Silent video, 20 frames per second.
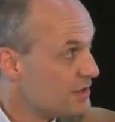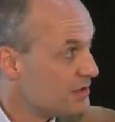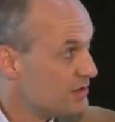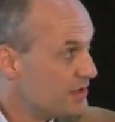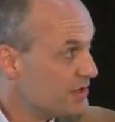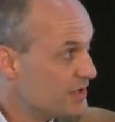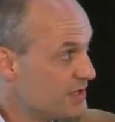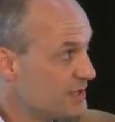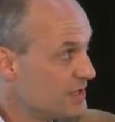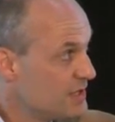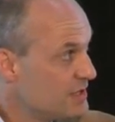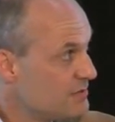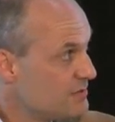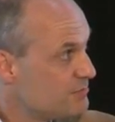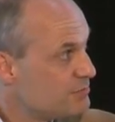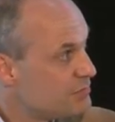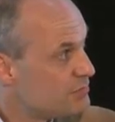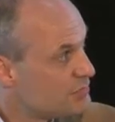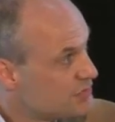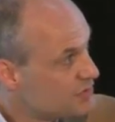The
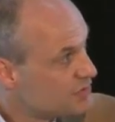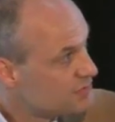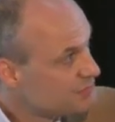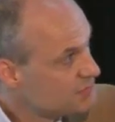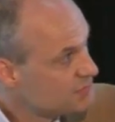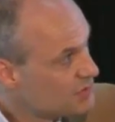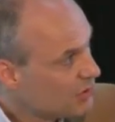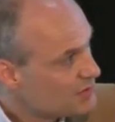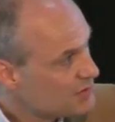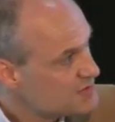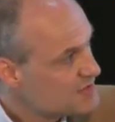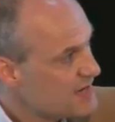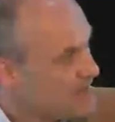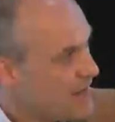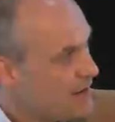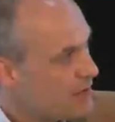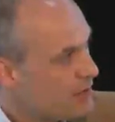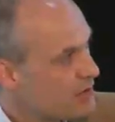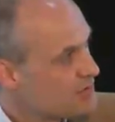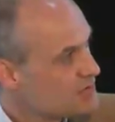dotted
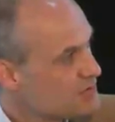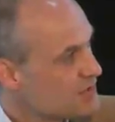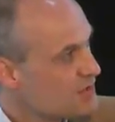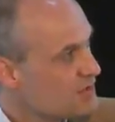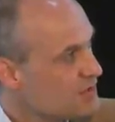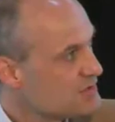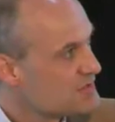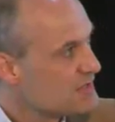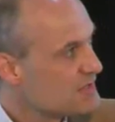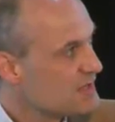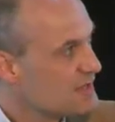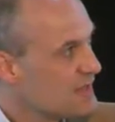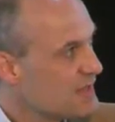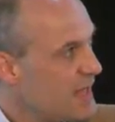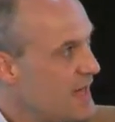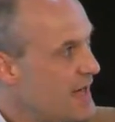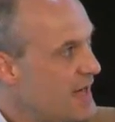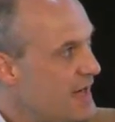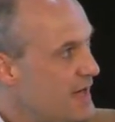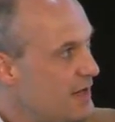arrows that you're seeing
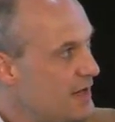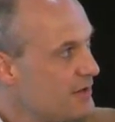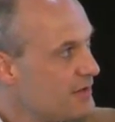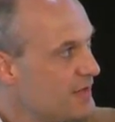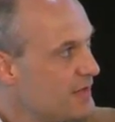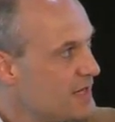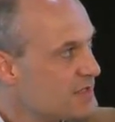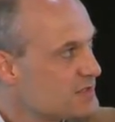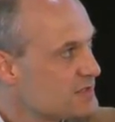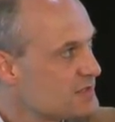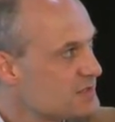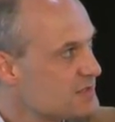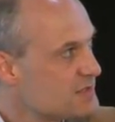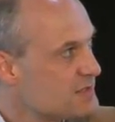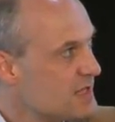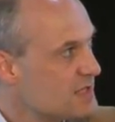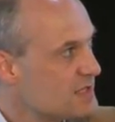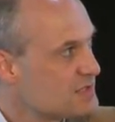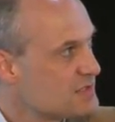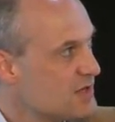there, that's,
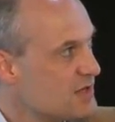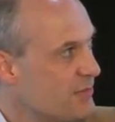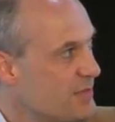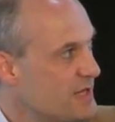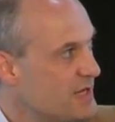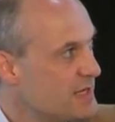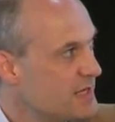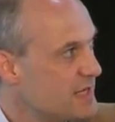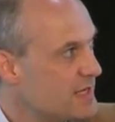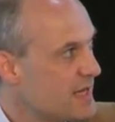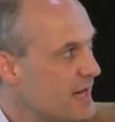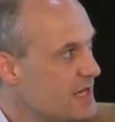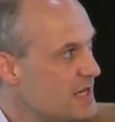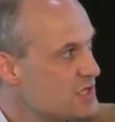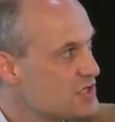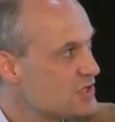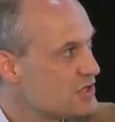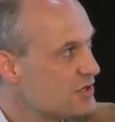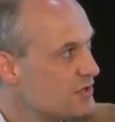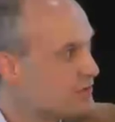that's some
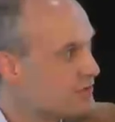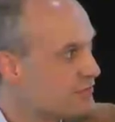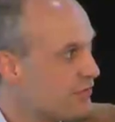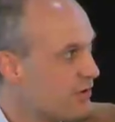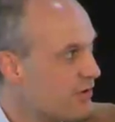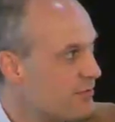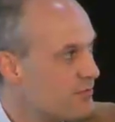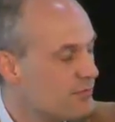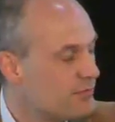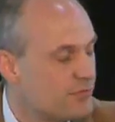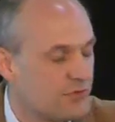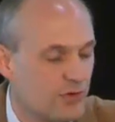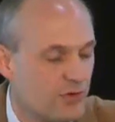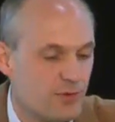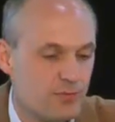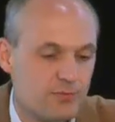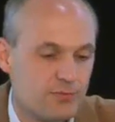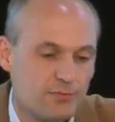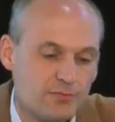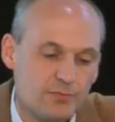indication from,
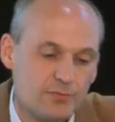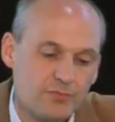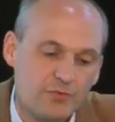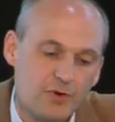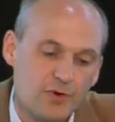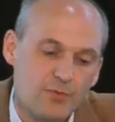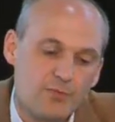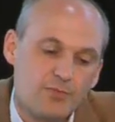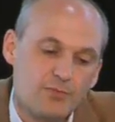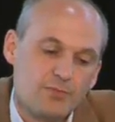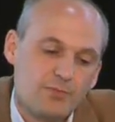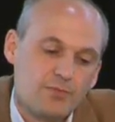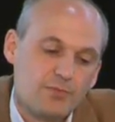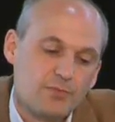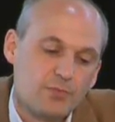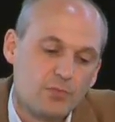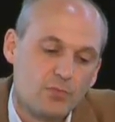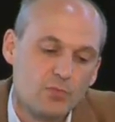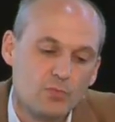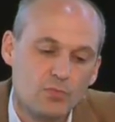from, from
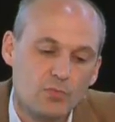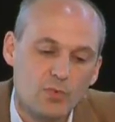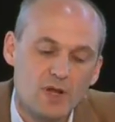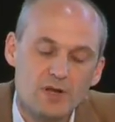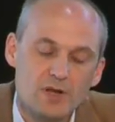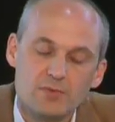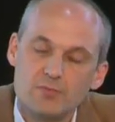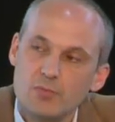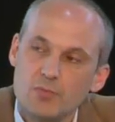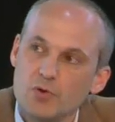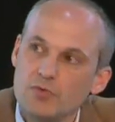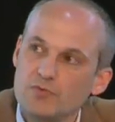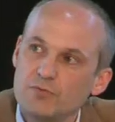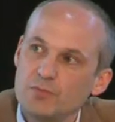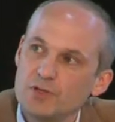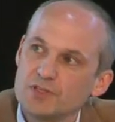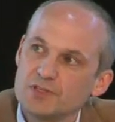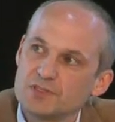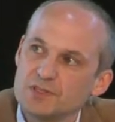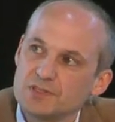wind
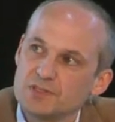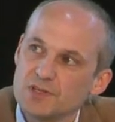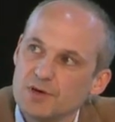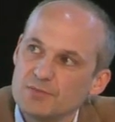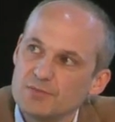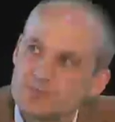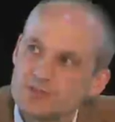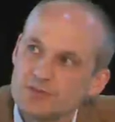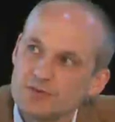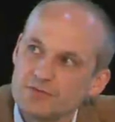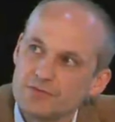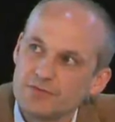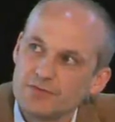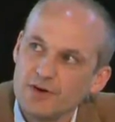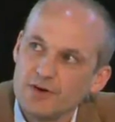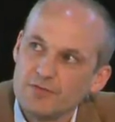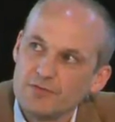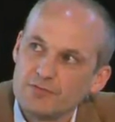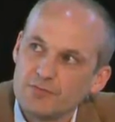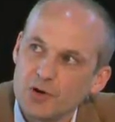movements in terms of,
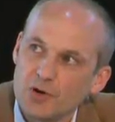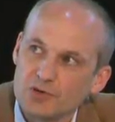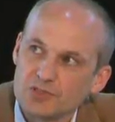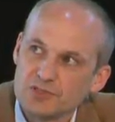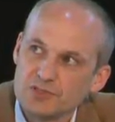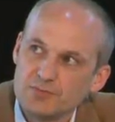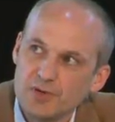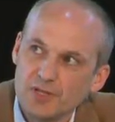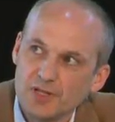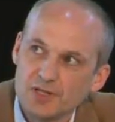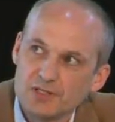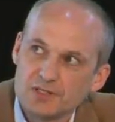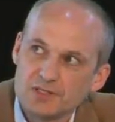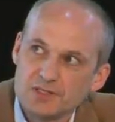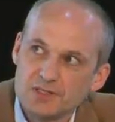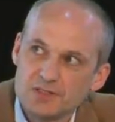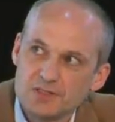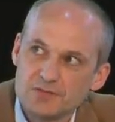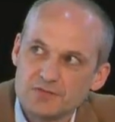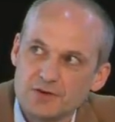of
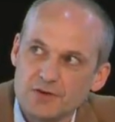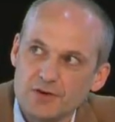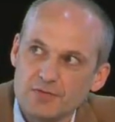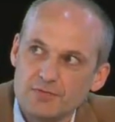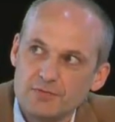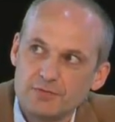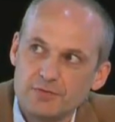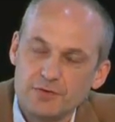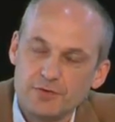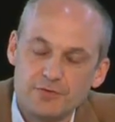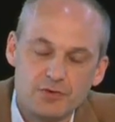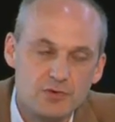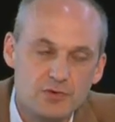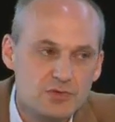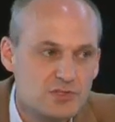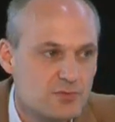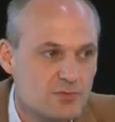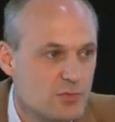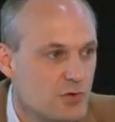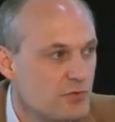possibilities for, for
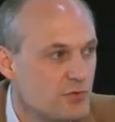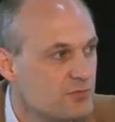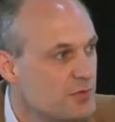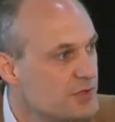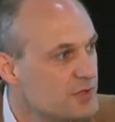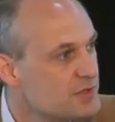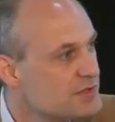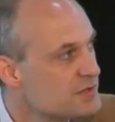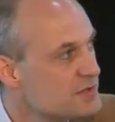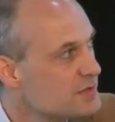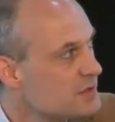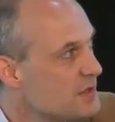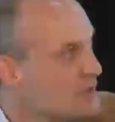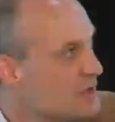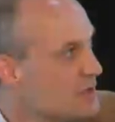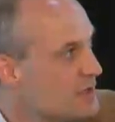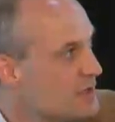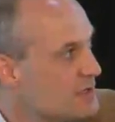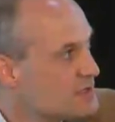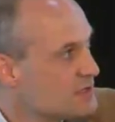future movements.
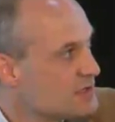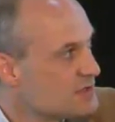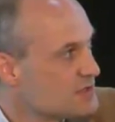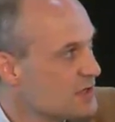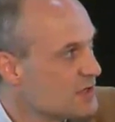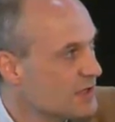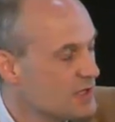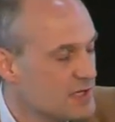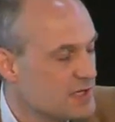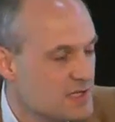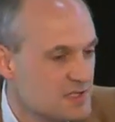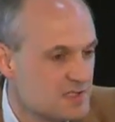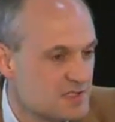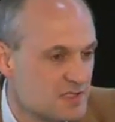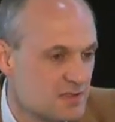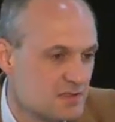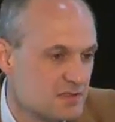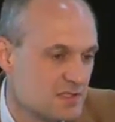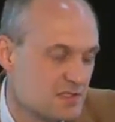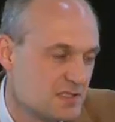So, certainly, dis
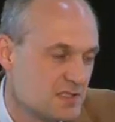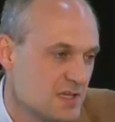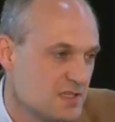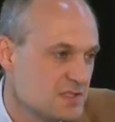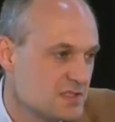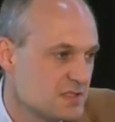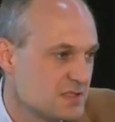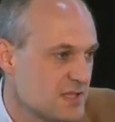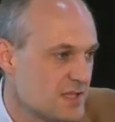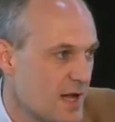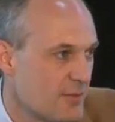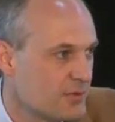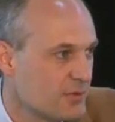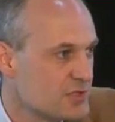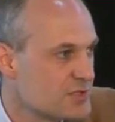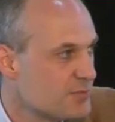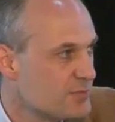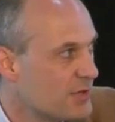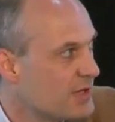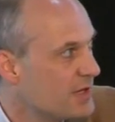disease
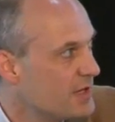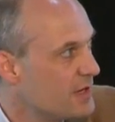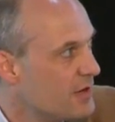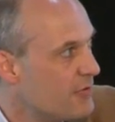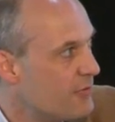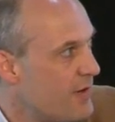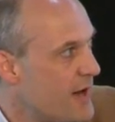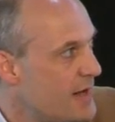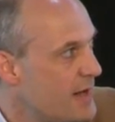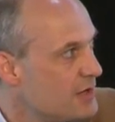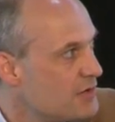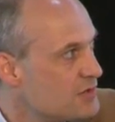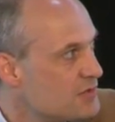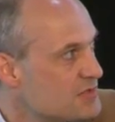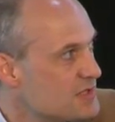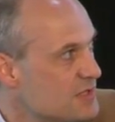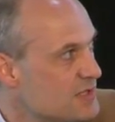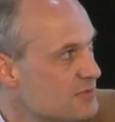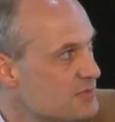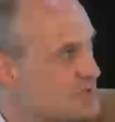establishment in Iran, you
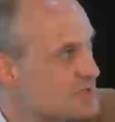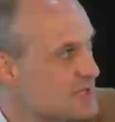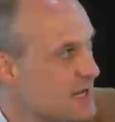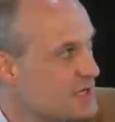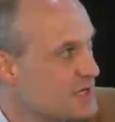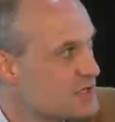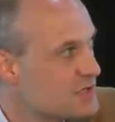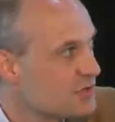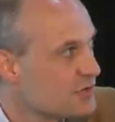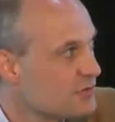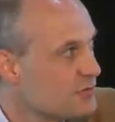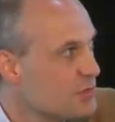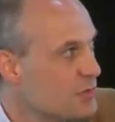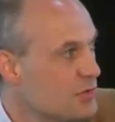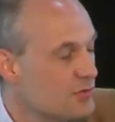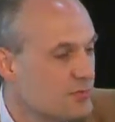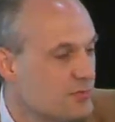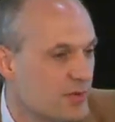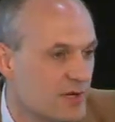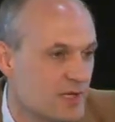see the potential
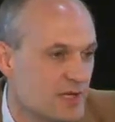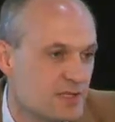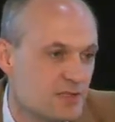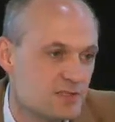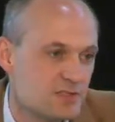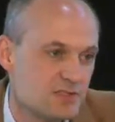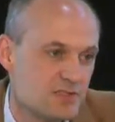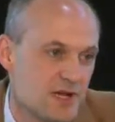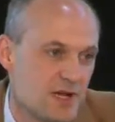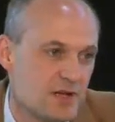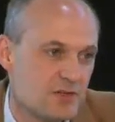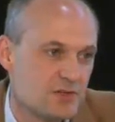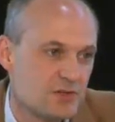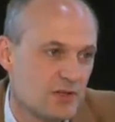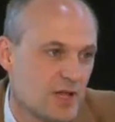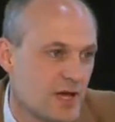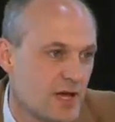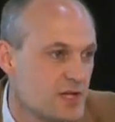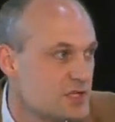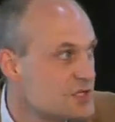movement into
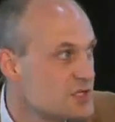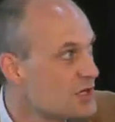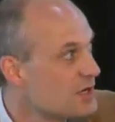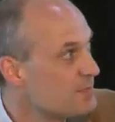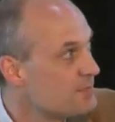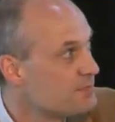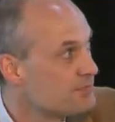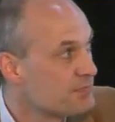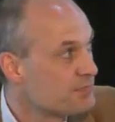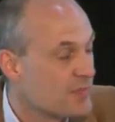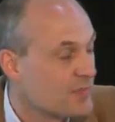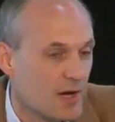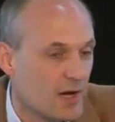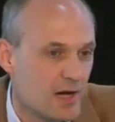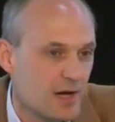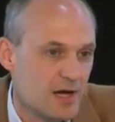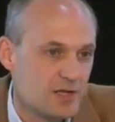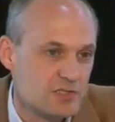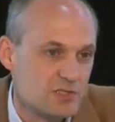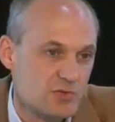Central Asia,
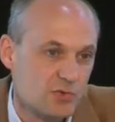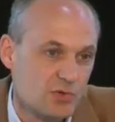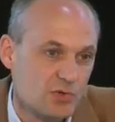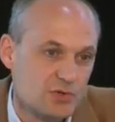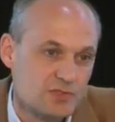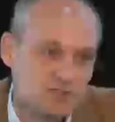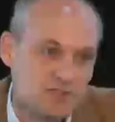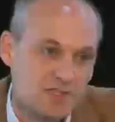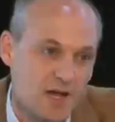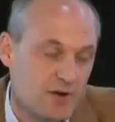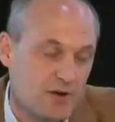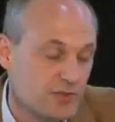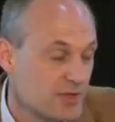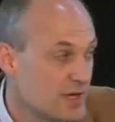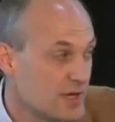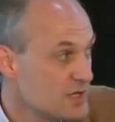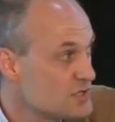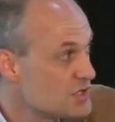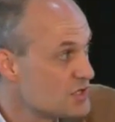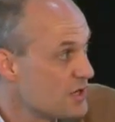uh, towards South
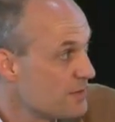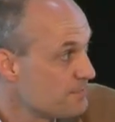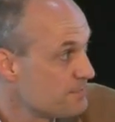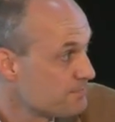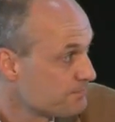Asia.